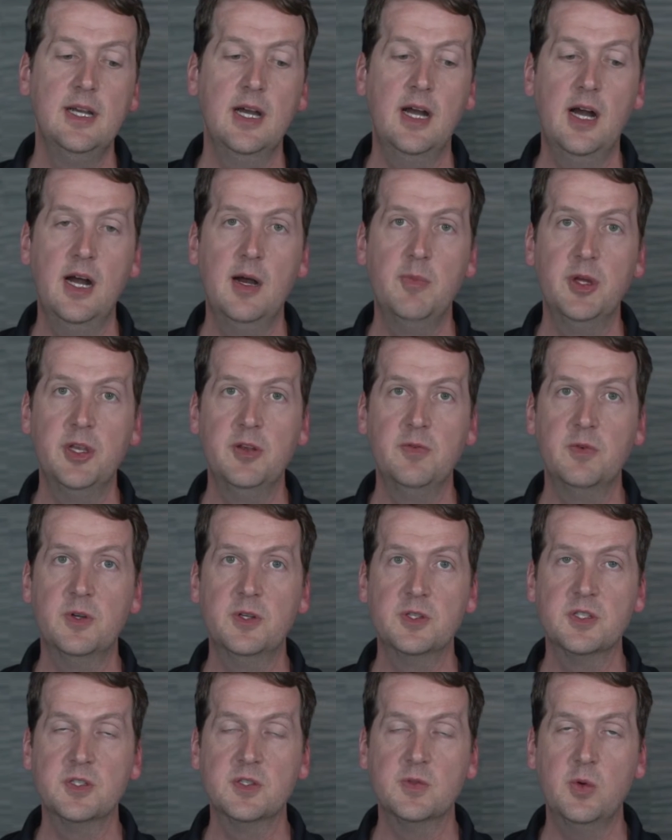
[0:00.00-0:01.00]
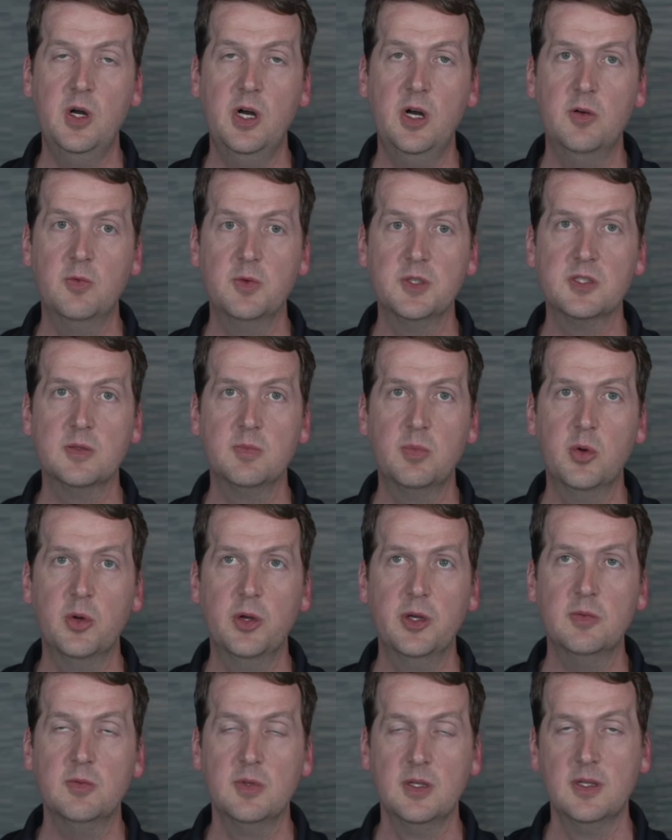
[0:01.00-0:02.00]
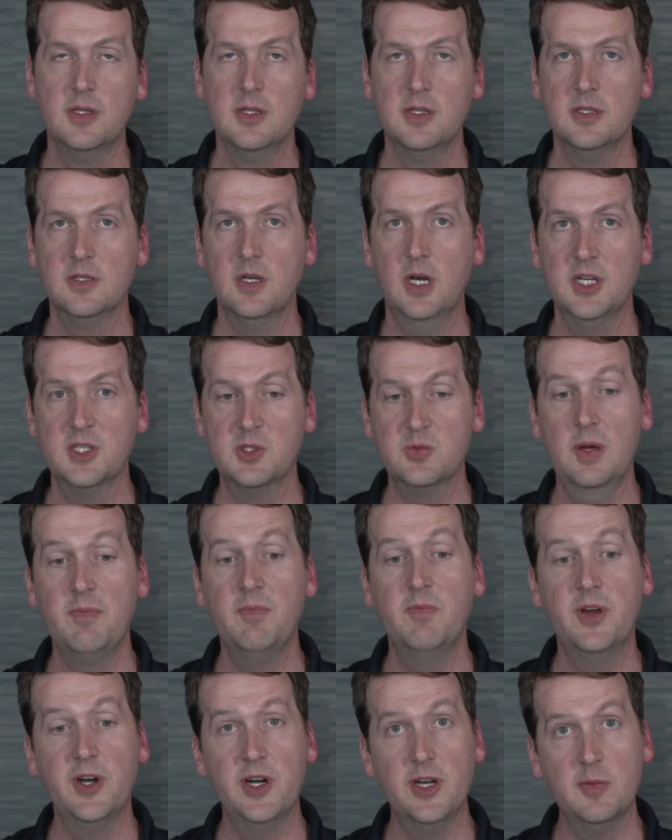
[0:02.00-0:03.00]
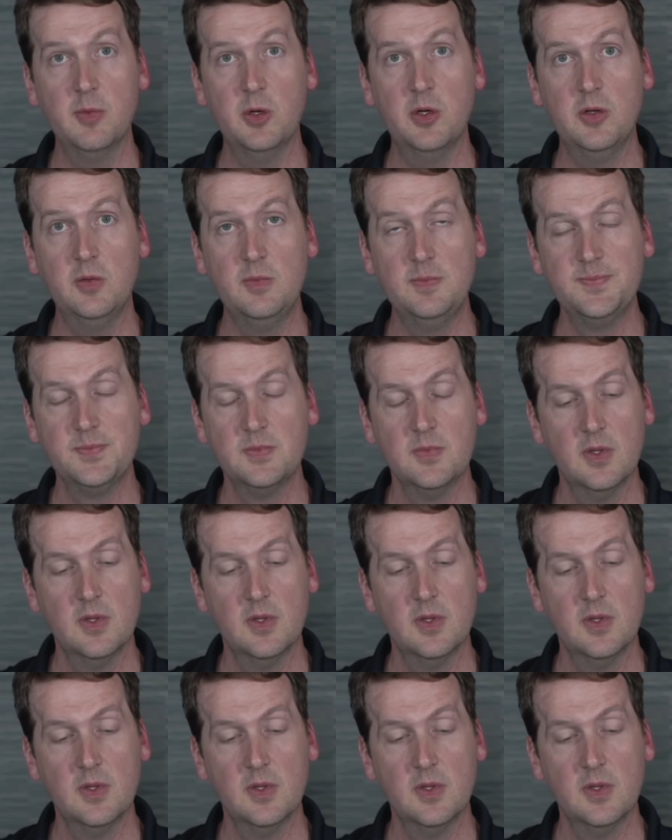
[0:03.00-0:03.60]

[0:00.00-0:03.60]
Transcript: uh, but in version 12 we support uh, swept variable.